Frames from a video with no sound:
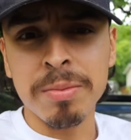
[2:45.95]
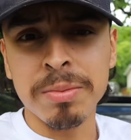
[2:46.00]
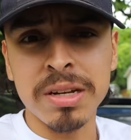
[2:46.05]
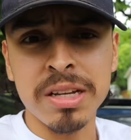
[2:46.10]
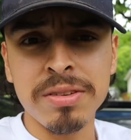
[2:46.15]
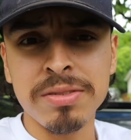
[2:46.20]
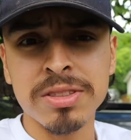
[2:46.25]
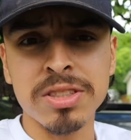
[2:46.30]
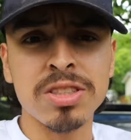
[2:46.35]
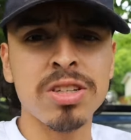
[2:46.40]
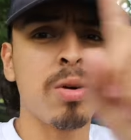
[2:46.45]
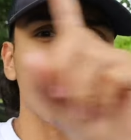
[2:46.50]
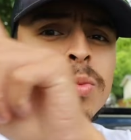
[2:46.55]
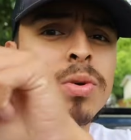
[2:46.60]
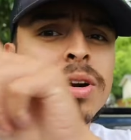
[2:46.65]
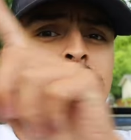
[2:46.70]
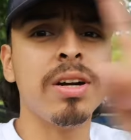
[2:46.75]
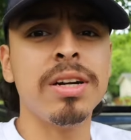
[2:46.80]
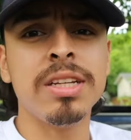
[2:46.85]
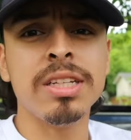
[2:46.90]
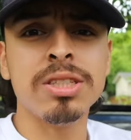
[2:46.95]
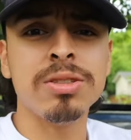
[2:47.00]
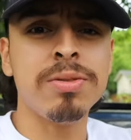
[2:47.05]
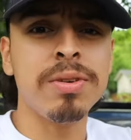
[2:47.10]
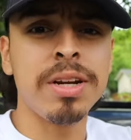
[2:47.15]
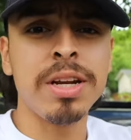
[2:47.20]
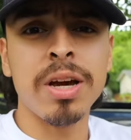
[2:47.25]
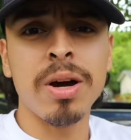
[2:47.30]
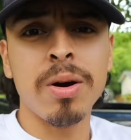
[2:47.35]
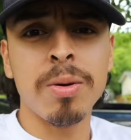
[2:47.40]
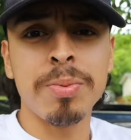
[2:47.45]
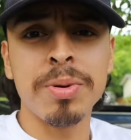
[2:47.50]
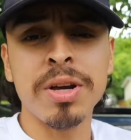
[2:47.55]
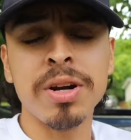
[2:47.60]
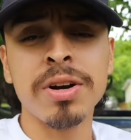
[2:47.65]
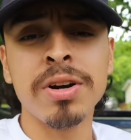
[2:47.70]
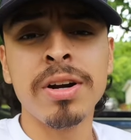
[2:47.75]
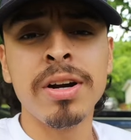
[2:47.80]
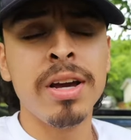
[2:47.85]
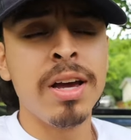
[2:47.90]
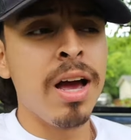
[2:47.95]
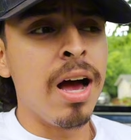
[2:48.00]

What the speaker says: I'm gonna leave it somewhere in this video up here.